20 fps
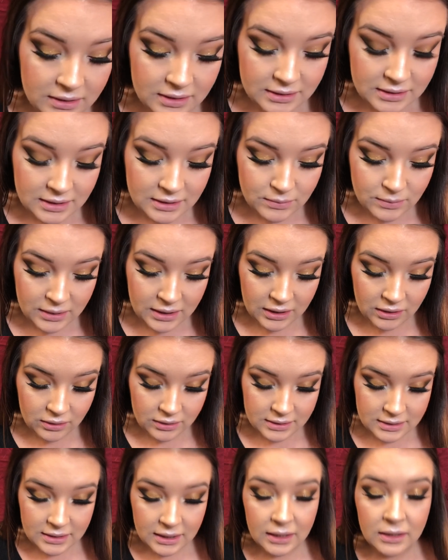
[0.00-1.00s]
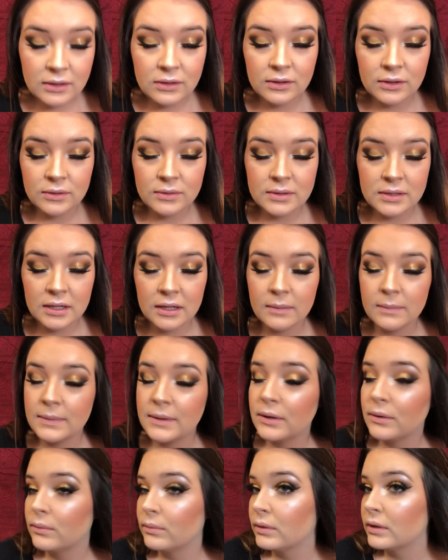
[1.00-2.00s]
This is what it looks like close up.
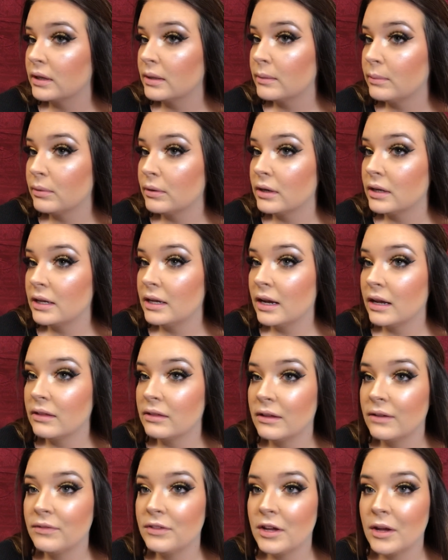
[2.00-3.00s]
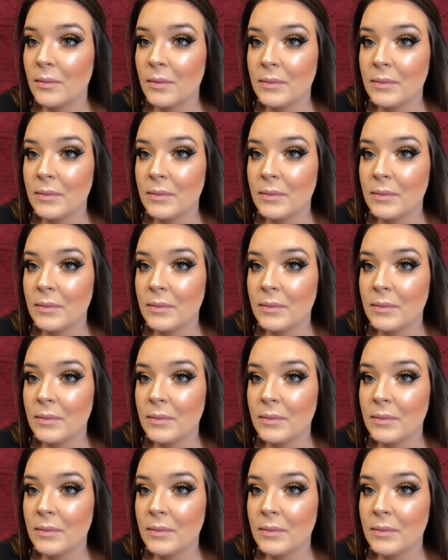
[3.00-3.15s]
They're really pretty. I love them.